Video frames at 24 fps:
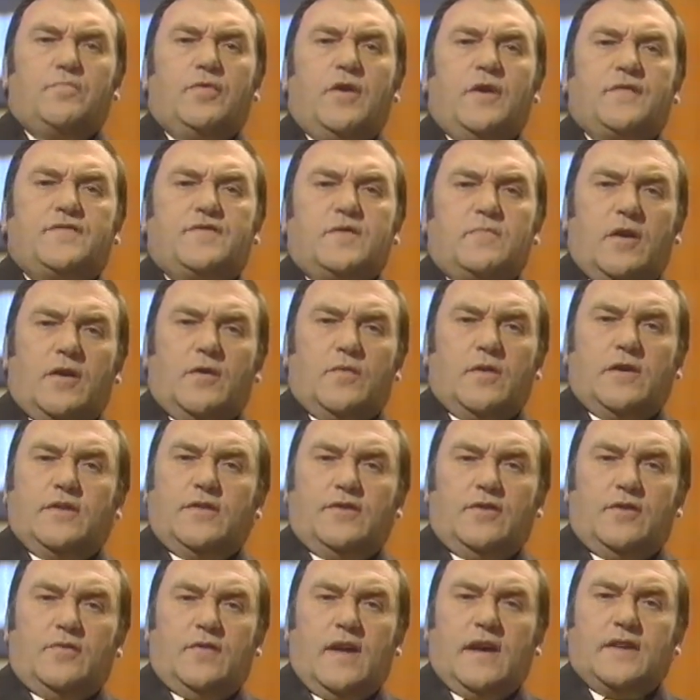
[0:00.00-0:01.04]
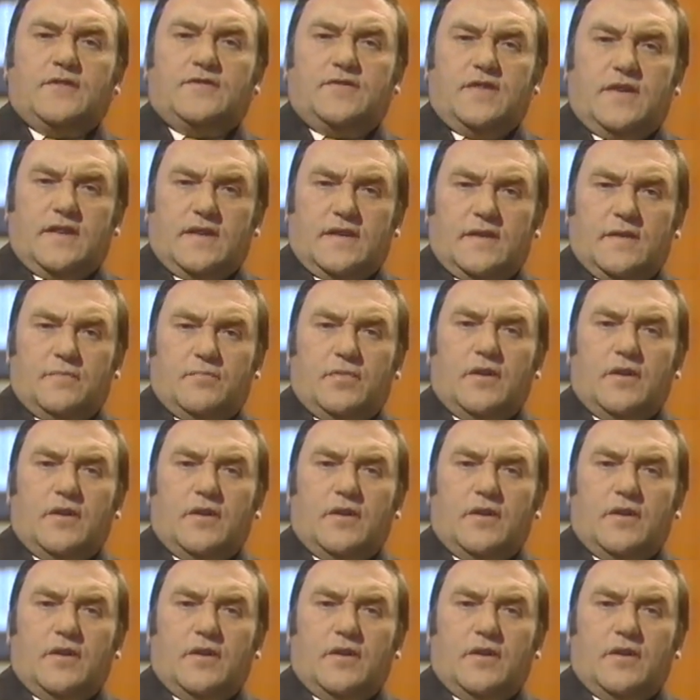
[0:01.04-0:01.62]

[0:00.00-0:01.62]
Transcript: put off tomorrow what you can do next year.